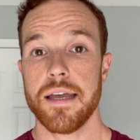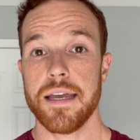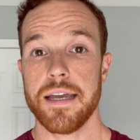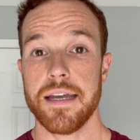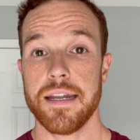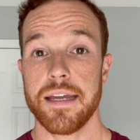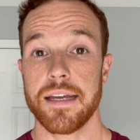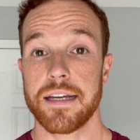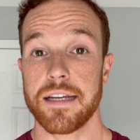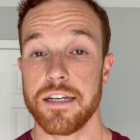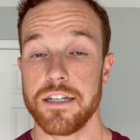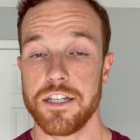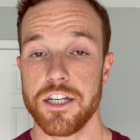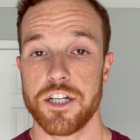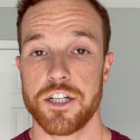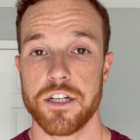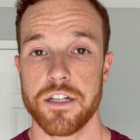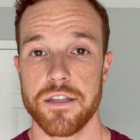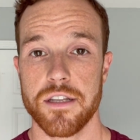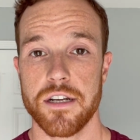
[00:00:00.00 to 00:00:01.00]
in a
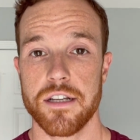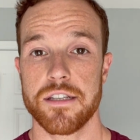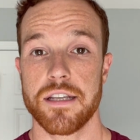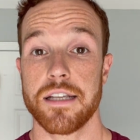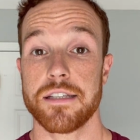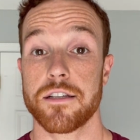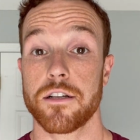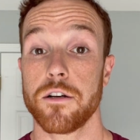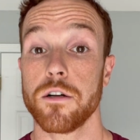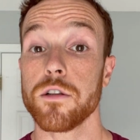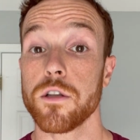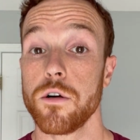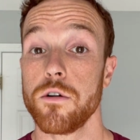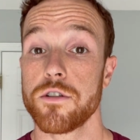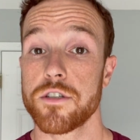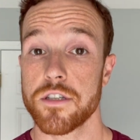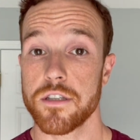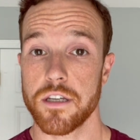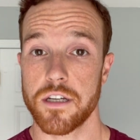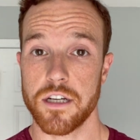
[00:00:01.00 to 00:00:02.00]
condition that is as
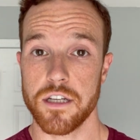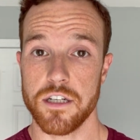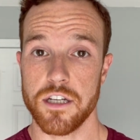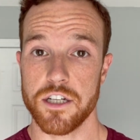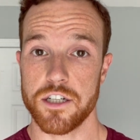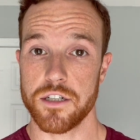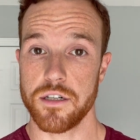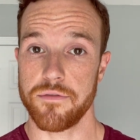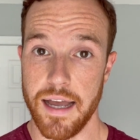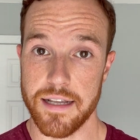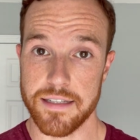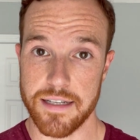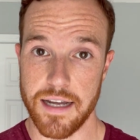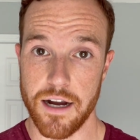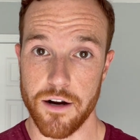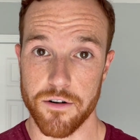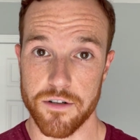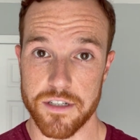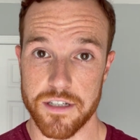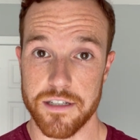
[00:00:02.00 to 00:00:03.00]
close to the condition as
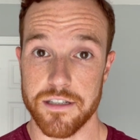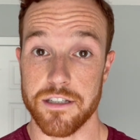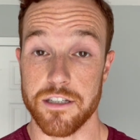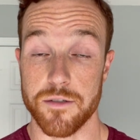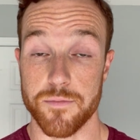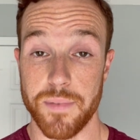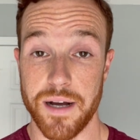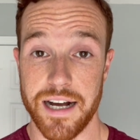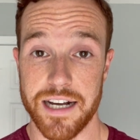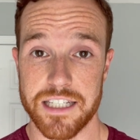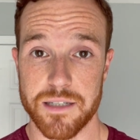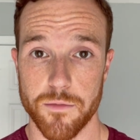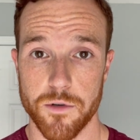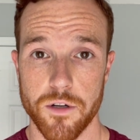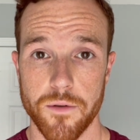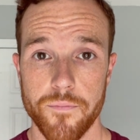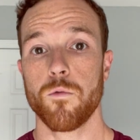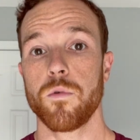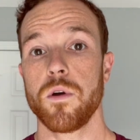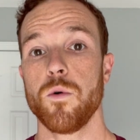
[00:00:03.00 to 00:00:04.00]
ours is as
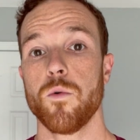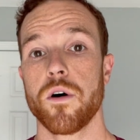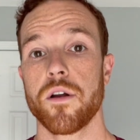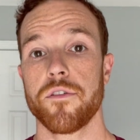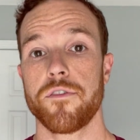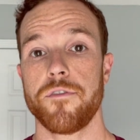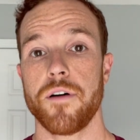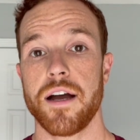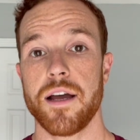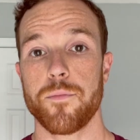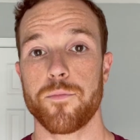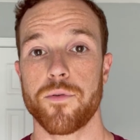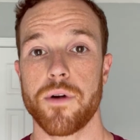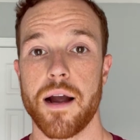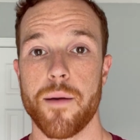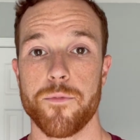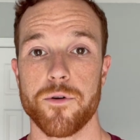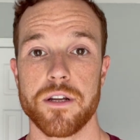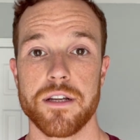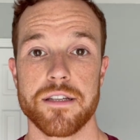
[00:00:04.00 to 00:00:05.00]
possible. We want to find
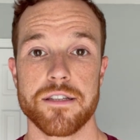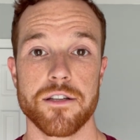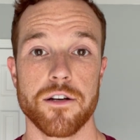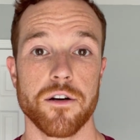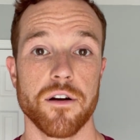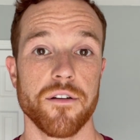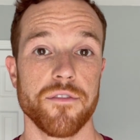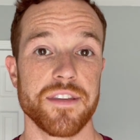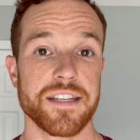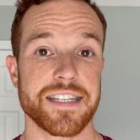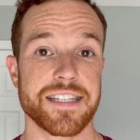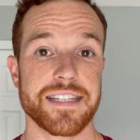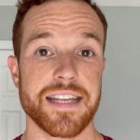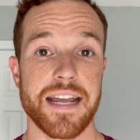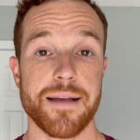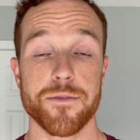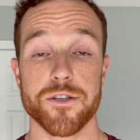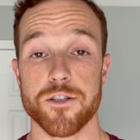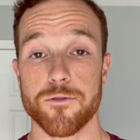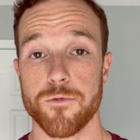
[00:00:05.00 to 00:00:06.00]
properties that are of the
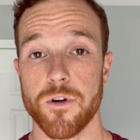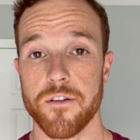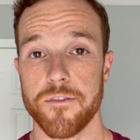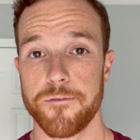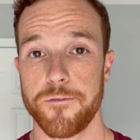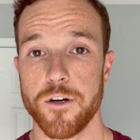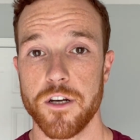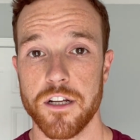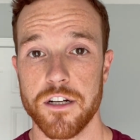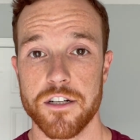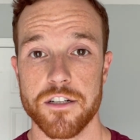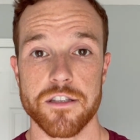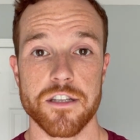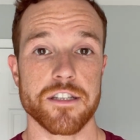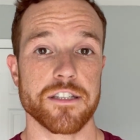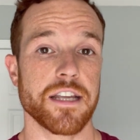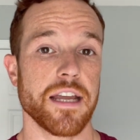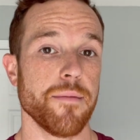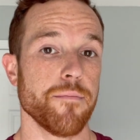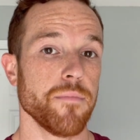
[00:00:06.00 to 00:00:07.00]
same square footage, the
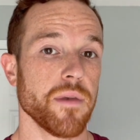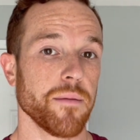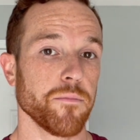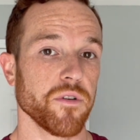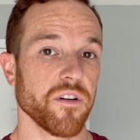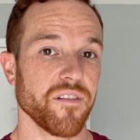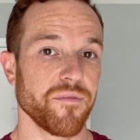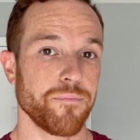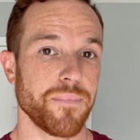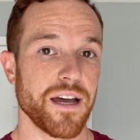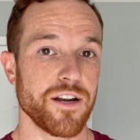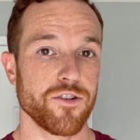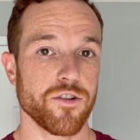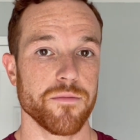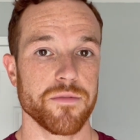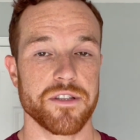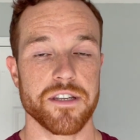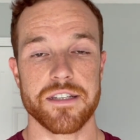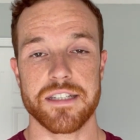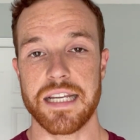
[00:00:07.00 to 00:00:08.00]
same number of
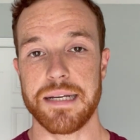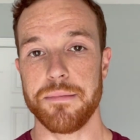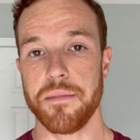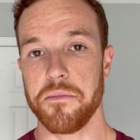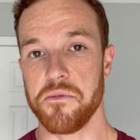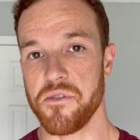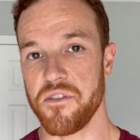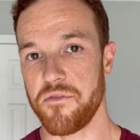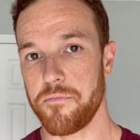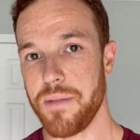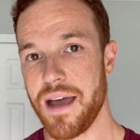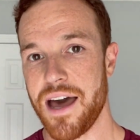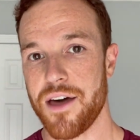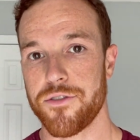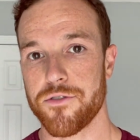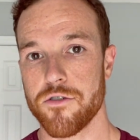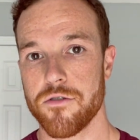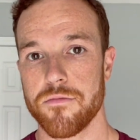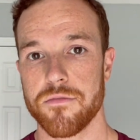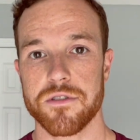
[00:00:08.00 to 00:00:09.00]
bedrooms, the same number of
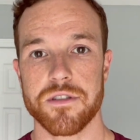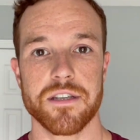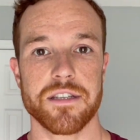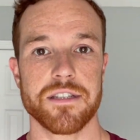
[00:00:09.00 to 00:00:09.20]
bathrooms, the